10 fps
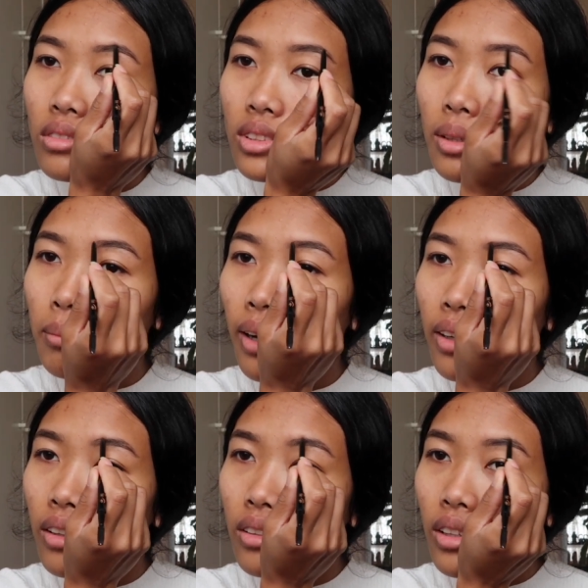some
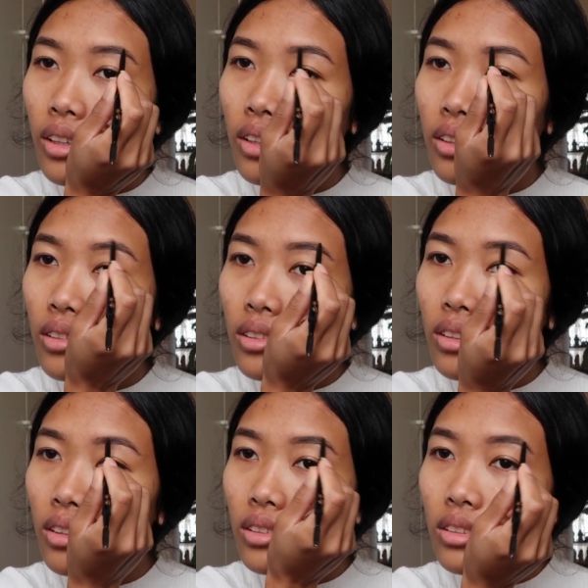minor
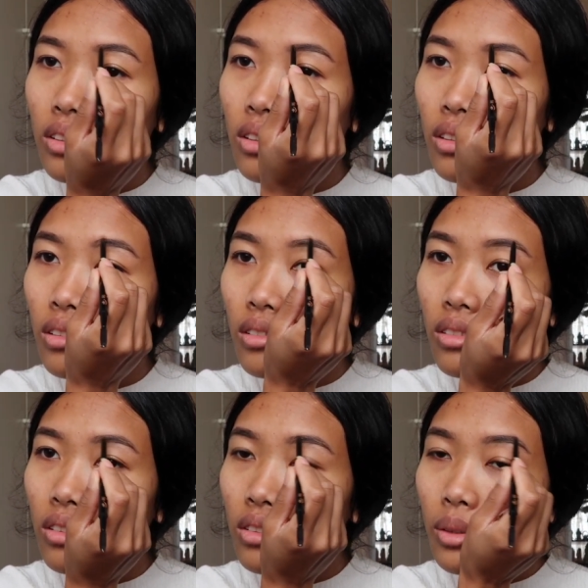changes
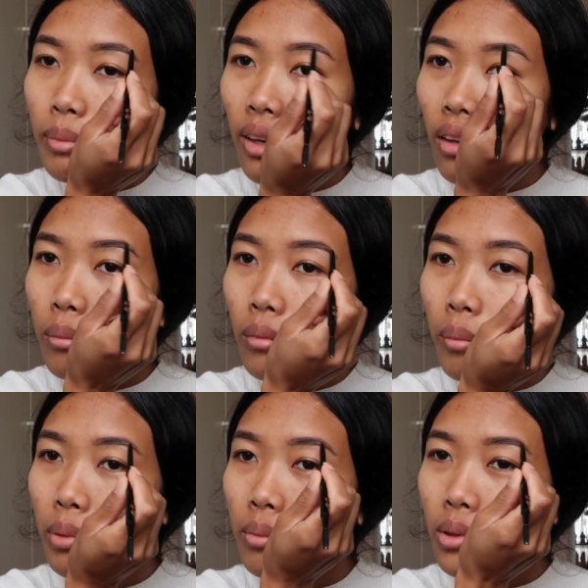to make it a
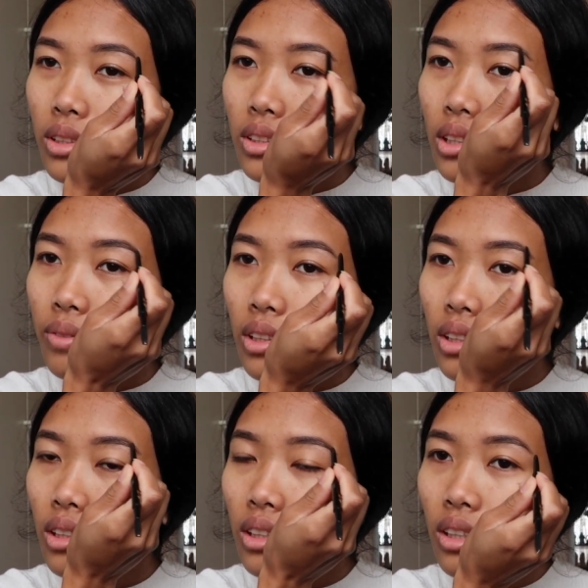bit more
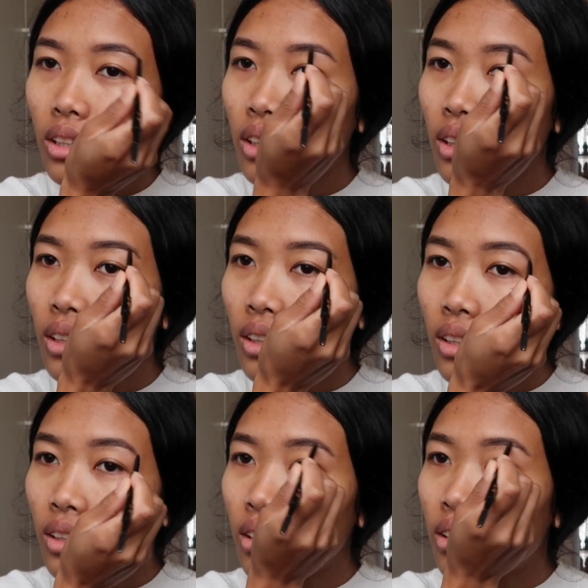similar.
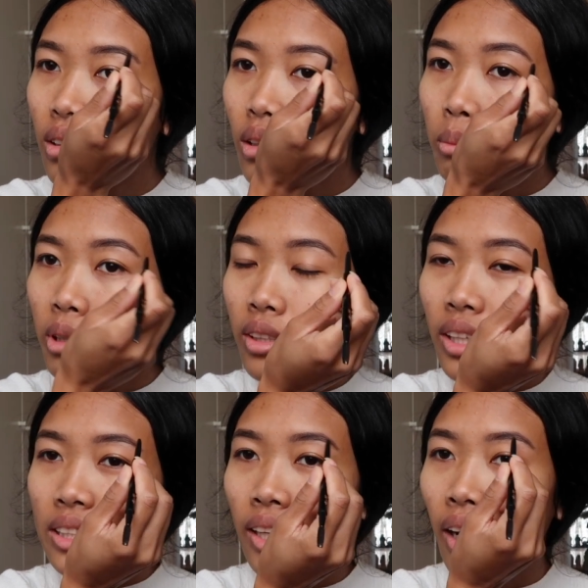I mean, they
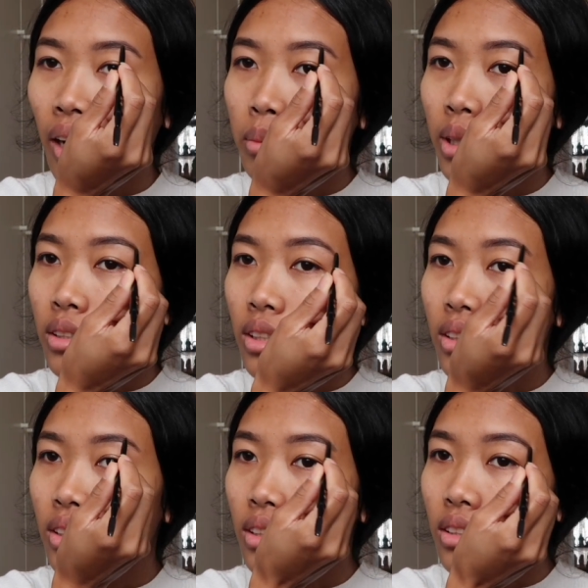say eyebrows are
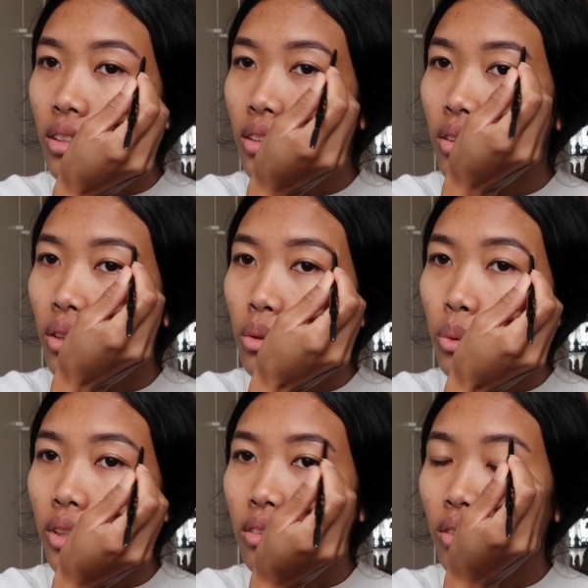sisters, not
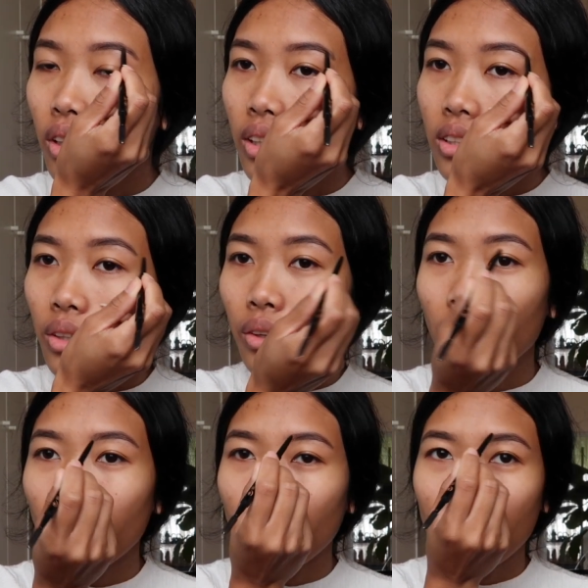twins, right? So
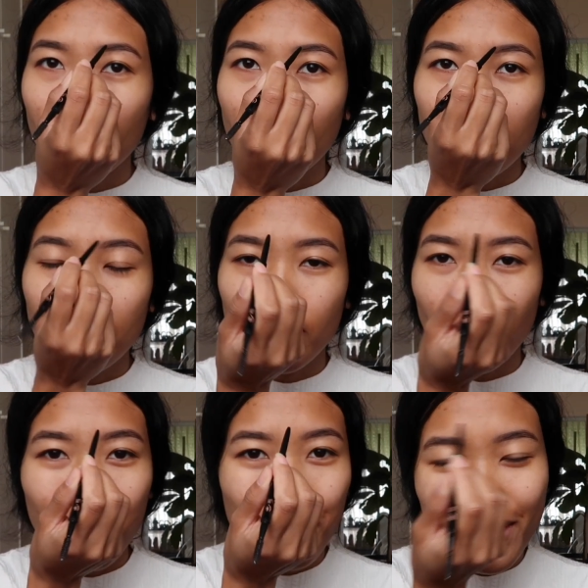it's not
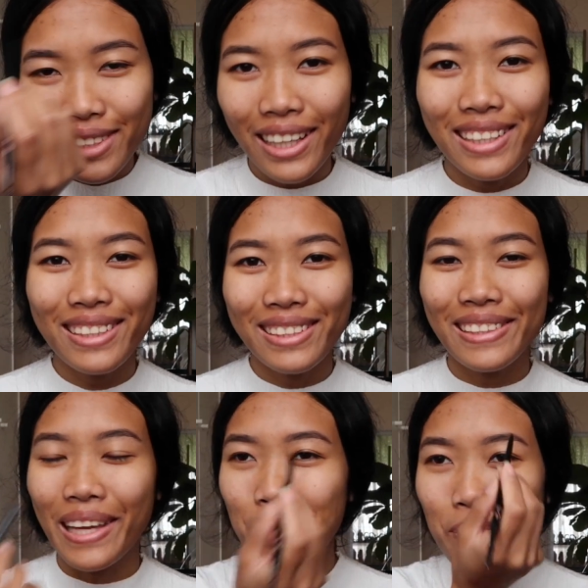gonna be exactly the
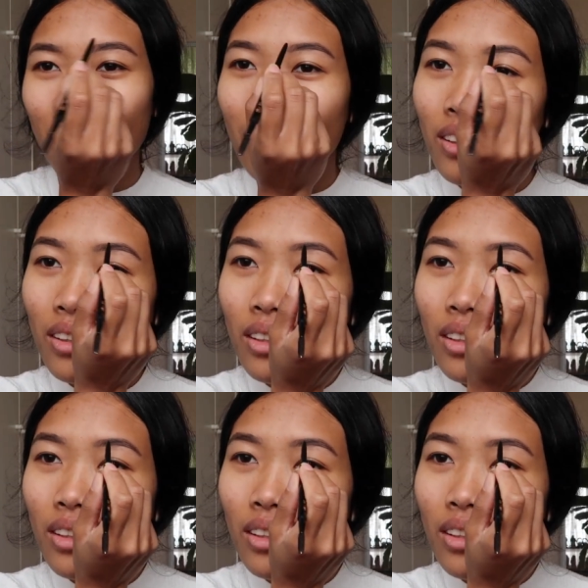same, but